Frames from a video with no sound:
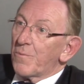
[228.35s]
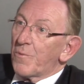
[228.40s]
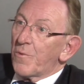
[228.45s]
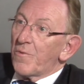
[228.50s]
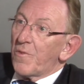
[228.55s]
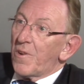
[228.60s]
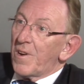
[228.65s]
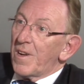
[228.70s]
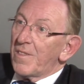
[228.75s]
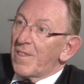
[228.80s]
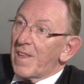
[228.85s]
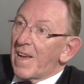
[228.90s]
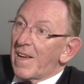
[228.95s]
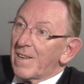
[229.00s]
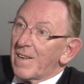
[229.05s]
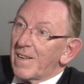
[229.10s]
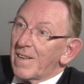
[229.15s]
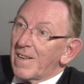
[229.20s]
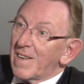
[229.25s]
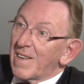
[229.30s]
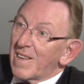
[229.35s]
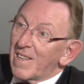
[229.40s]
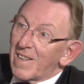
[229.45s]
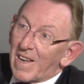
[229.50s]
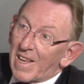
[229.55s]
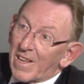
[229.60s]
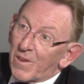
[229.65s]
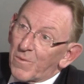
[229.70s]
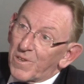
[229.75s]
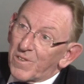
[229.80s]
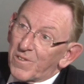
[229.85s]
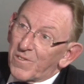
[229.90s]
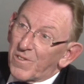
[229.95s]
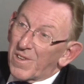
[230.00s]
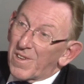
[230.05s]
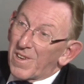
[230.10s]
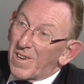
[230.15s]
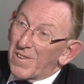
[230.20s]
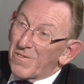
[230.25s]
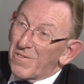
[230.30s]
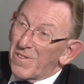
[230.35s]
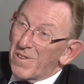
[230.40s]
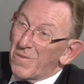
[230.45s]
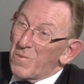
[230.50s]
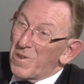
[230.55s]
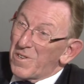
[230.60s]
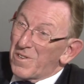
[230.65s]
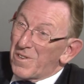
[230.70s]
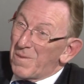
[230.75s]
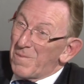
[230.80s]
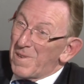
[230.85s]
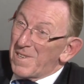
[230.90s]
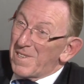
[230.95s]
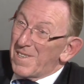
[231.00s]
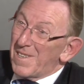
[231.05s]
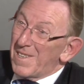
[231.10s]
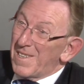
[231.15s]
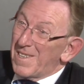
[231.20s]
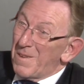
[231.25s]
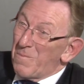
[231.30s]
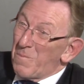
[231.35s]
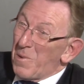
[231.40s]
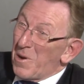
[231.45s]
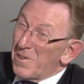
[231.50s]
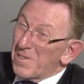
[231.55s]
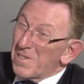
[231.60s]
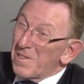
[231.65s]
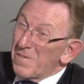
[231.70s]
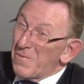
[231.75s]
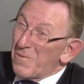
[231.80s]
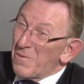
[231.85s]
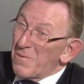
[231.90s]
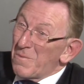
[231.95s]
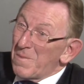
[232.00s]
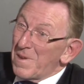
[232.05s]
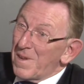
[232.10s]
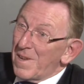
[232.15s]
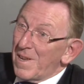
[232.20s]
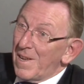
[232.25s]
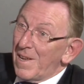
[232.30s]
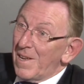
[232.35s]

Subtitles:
provide that in the language of the country in which I'm actually departing from.